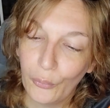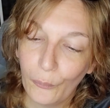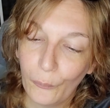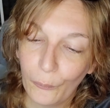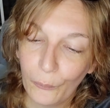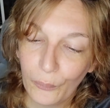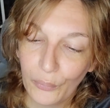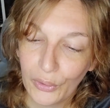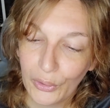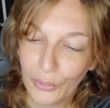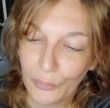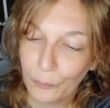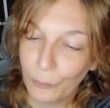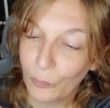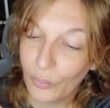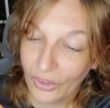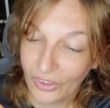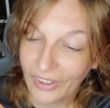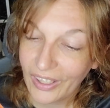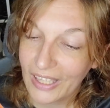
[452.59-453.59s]
or
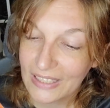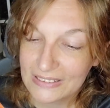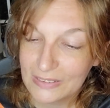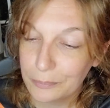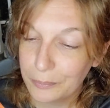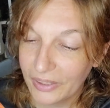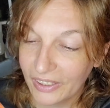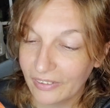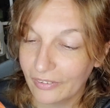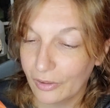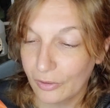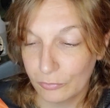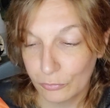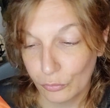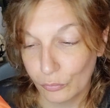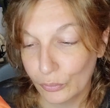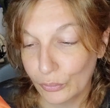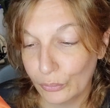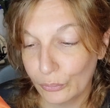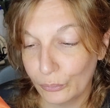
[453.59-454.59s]
work has a big enough
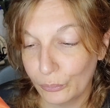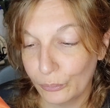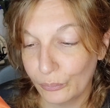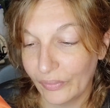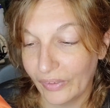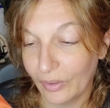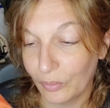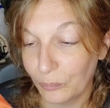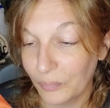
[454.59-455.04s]
crew that